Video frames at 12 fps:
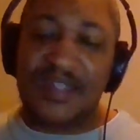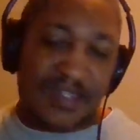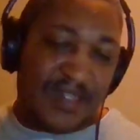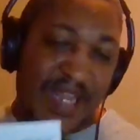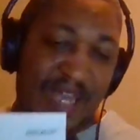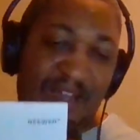
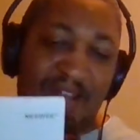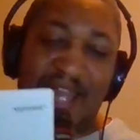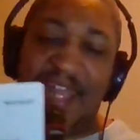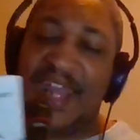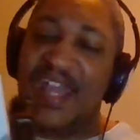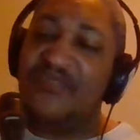Now, I
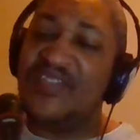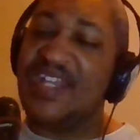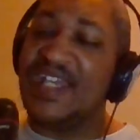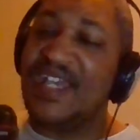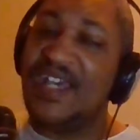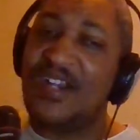have the
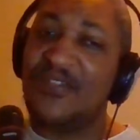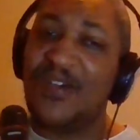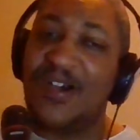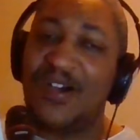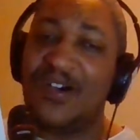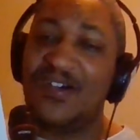
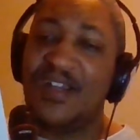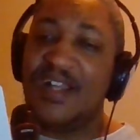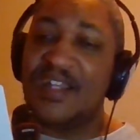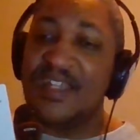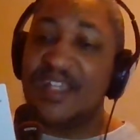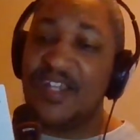Edirol
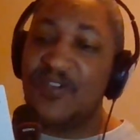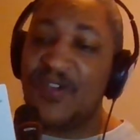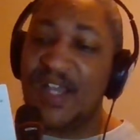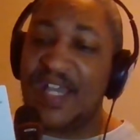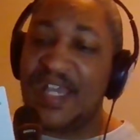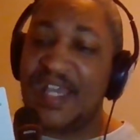
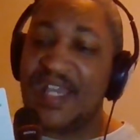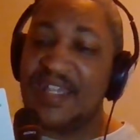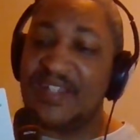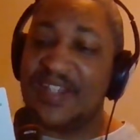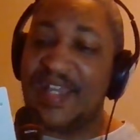UA-1A